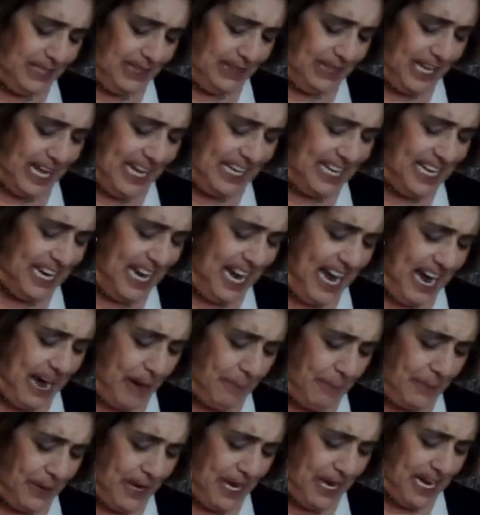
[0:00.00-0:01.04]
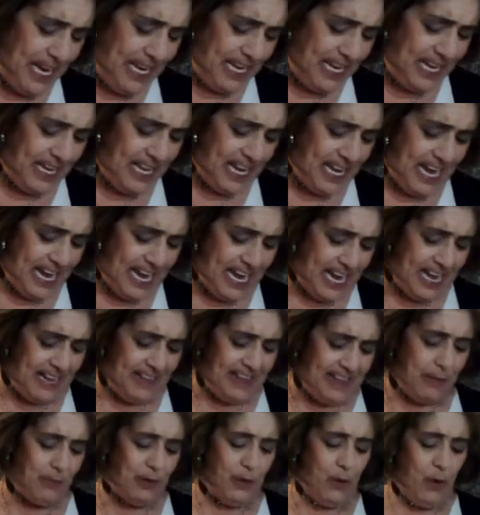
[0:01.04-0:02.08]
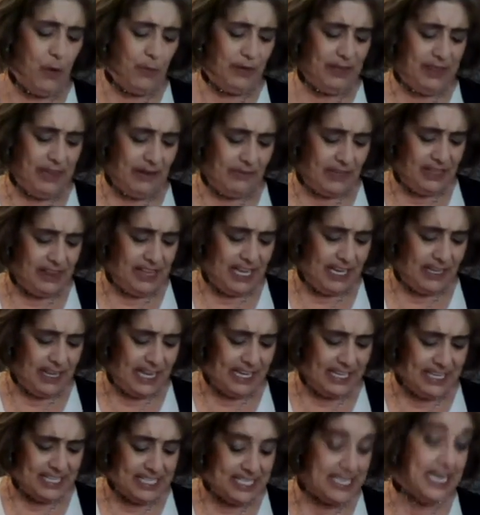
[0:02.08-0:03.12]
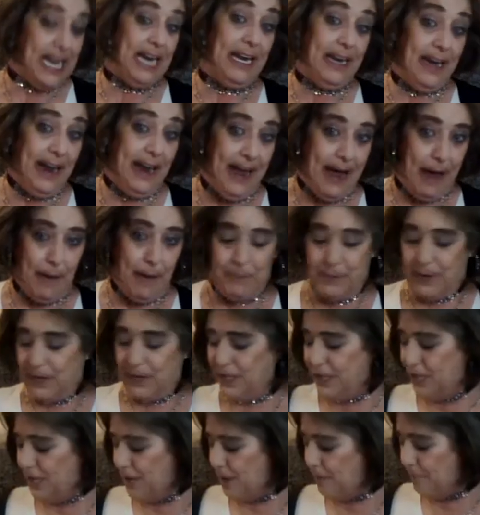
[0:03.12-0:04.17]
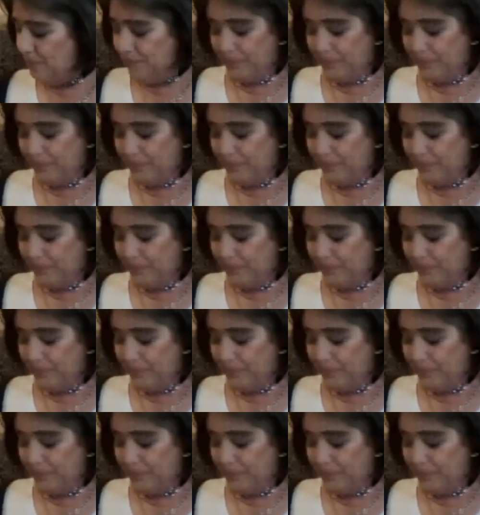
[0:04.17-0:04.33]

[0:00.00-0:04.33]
like it happened, and then they went on with everything like it didn't happen, you know.